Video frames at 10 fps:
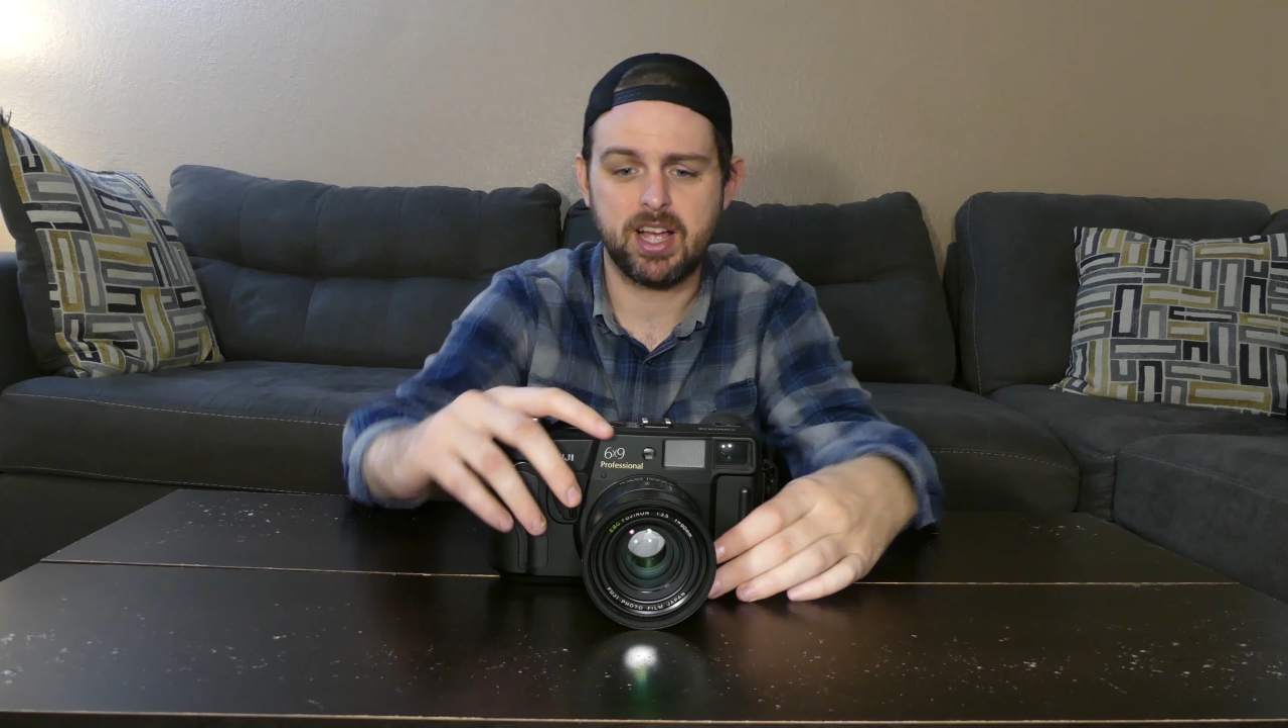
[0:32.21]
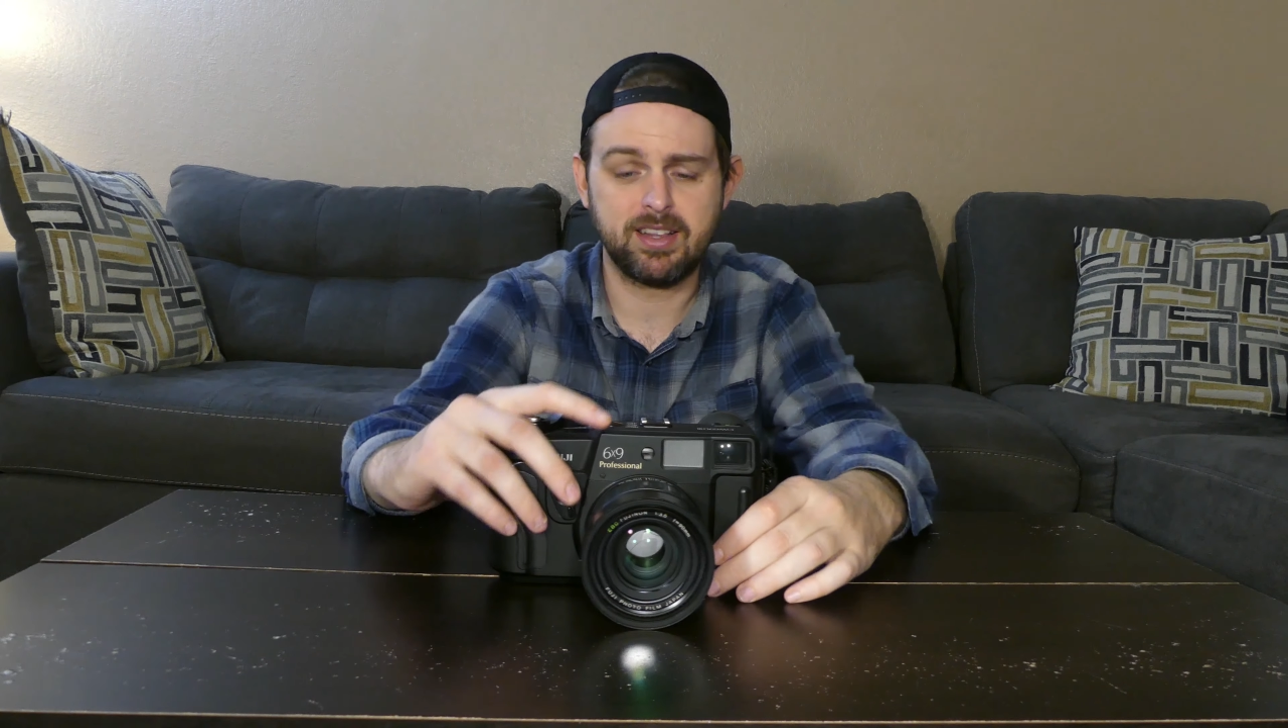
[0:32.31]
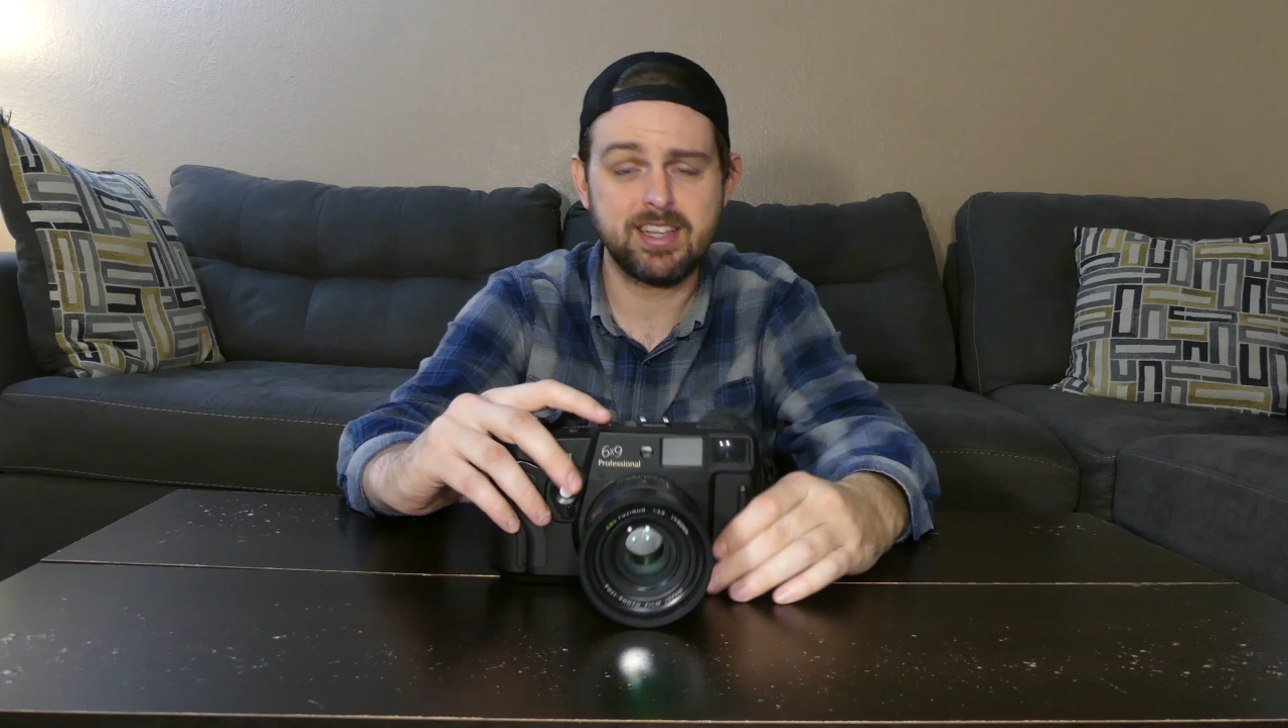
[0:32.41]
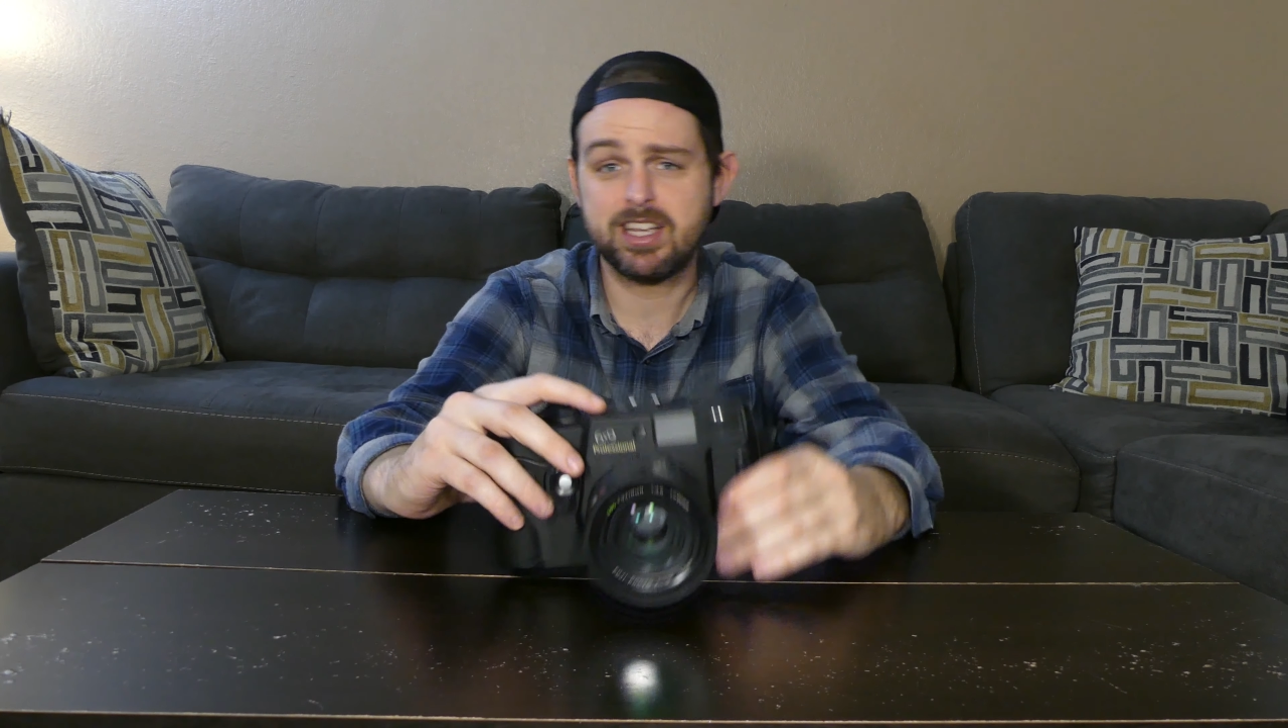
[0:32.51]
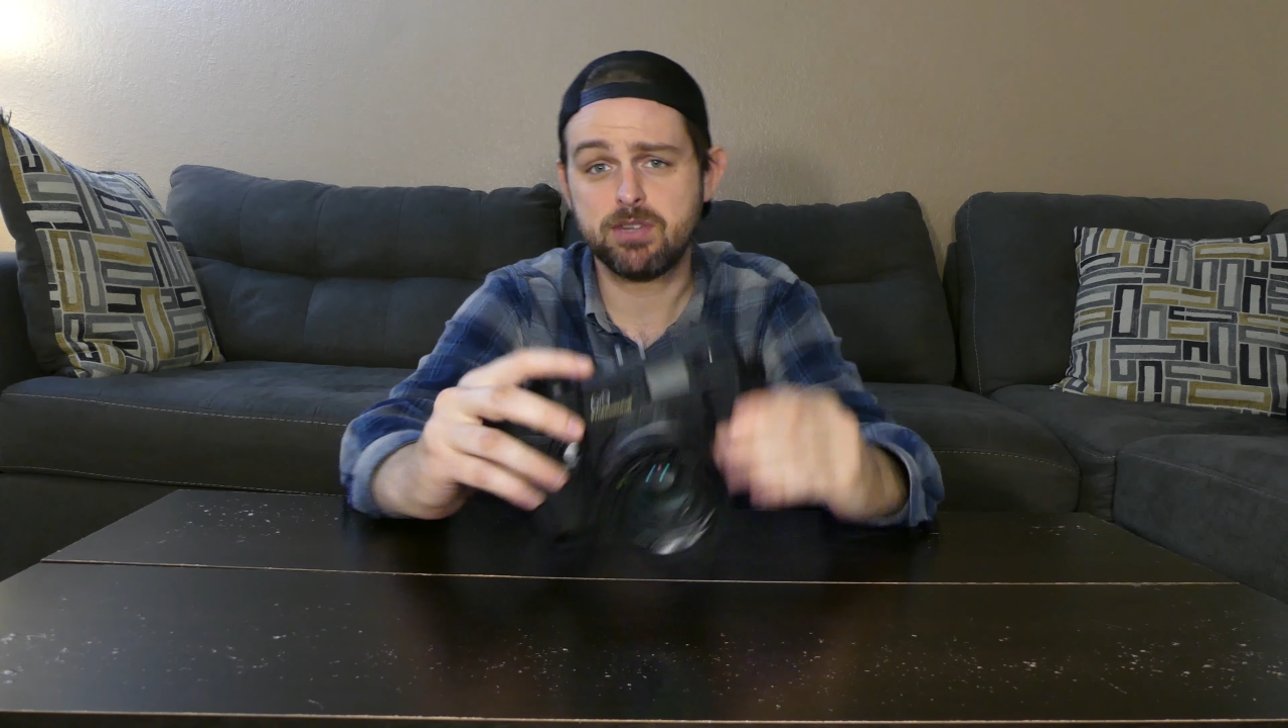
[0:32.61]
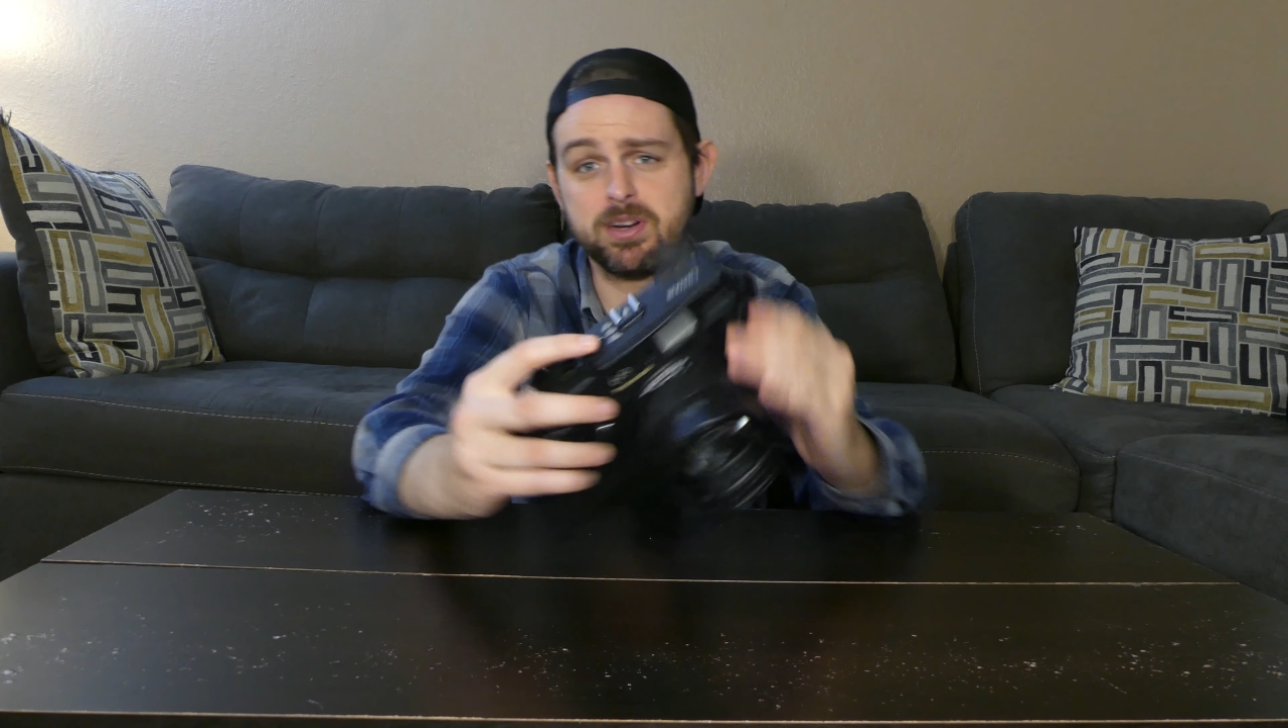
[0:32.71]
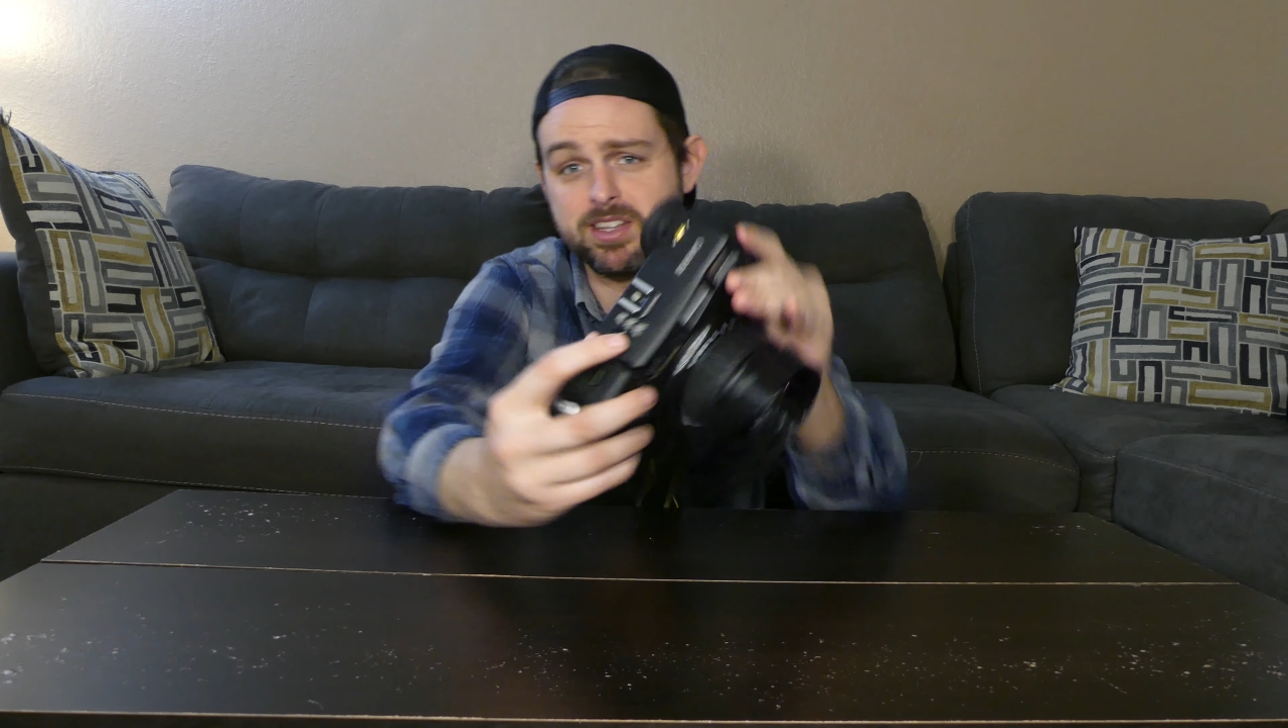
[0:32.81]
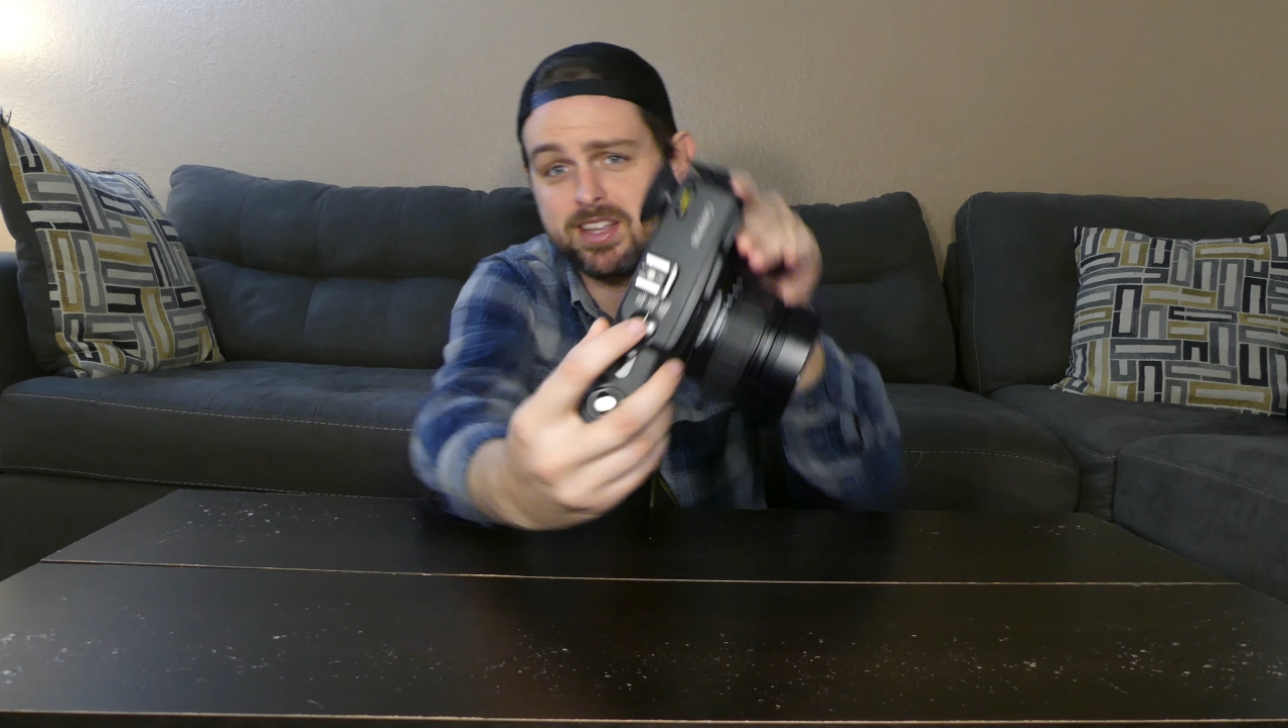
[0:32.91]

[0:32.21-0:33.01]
At least that's what it